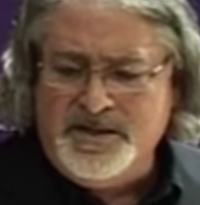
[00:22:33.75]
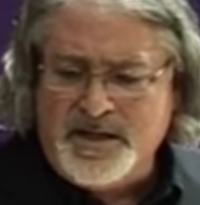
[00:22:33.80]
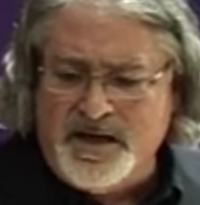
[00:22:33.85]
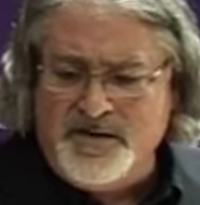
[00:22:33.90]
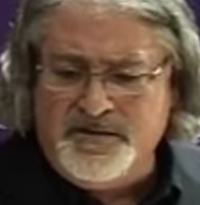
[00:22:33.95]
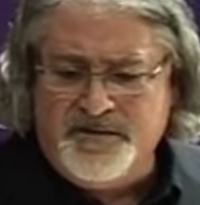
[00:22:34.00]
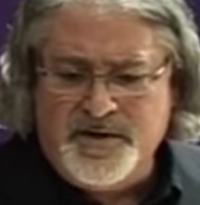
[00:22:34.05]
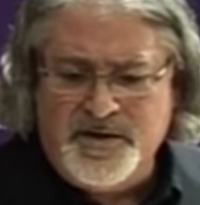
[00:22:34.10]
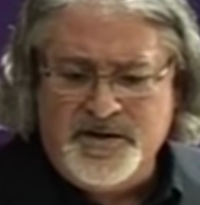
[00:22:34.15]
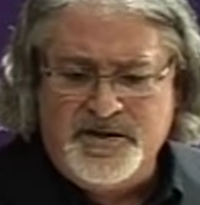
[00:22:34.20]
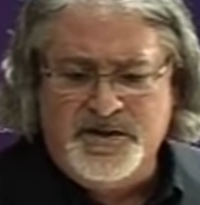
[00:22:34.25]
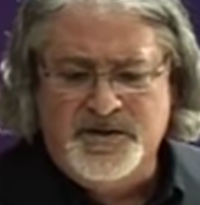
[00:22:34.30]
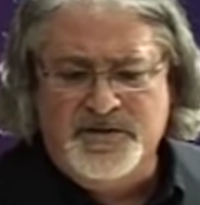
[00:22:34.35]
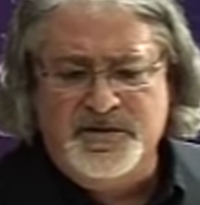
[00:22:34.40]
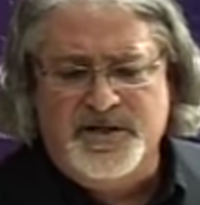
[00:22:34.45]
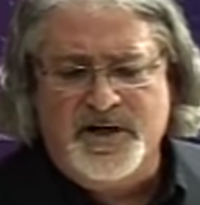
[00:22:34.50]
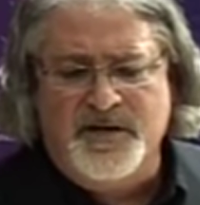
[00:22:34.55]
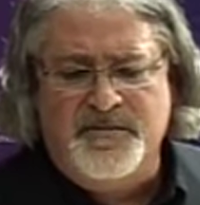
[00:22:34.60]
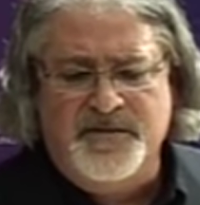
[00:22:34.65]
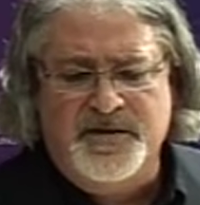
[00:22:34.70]

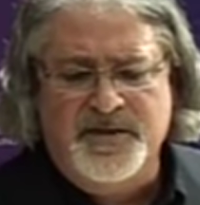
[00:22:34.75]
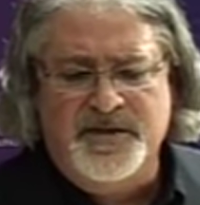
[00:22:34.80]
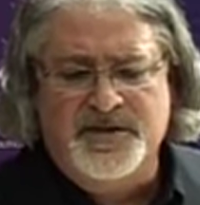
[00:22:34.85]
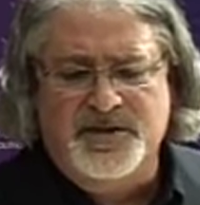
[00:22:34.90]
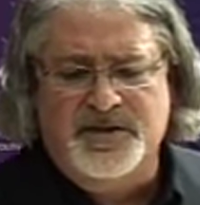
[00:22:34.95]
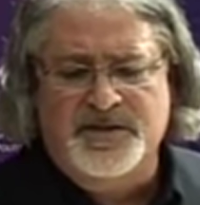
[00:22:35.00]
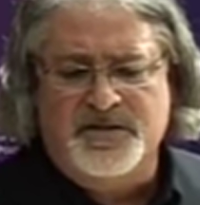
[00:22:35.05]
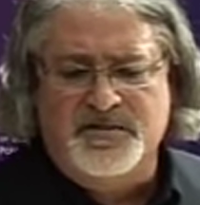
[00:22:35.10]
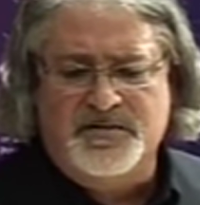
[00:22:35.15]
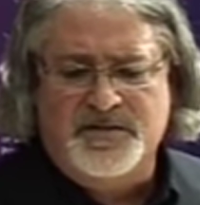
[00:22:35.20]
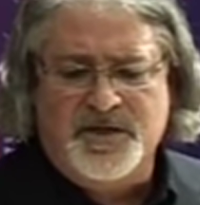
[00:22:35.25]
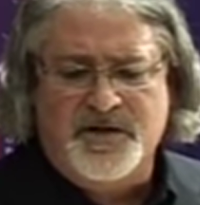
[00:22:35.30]
divergent definitions of